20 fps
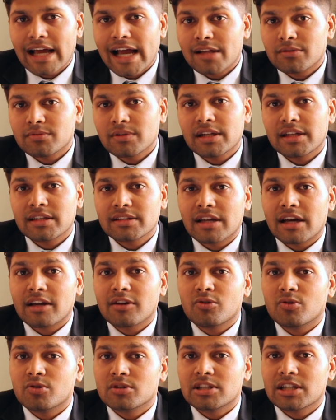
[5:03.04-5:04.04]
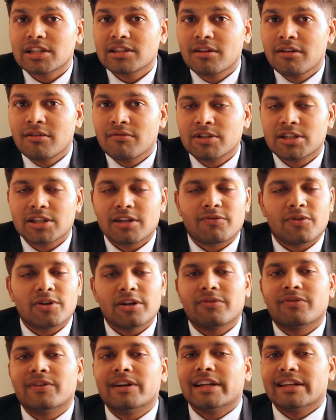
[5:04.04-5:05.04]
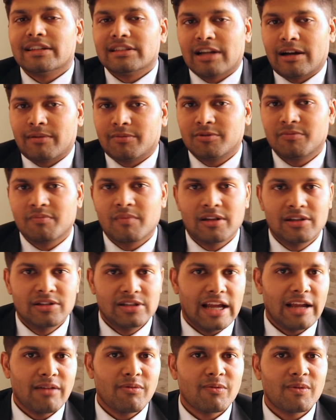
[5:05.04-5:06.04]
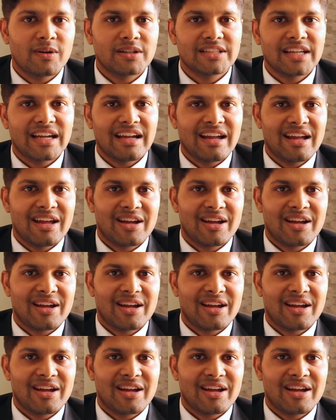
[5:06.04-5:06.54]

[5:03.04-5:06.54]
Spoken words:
as well as our courses which are for different exams. Thank you for watching.